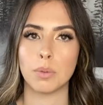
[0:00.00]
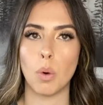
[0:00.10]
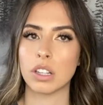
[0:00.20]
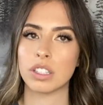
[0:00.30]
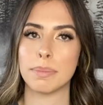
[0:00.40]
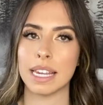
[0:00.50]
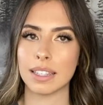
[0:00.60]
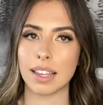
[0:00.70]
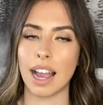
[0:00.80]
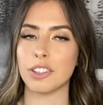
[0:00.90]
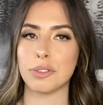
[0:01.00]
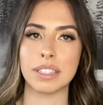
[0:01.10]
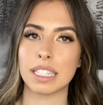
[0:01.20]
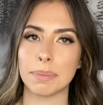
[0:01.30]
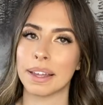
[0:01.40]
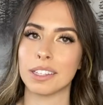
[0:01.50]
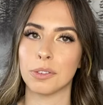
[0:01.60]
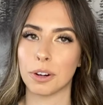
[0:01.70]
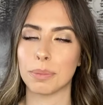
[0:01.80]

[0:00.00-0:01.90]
wants to be inside, so he sits by the door.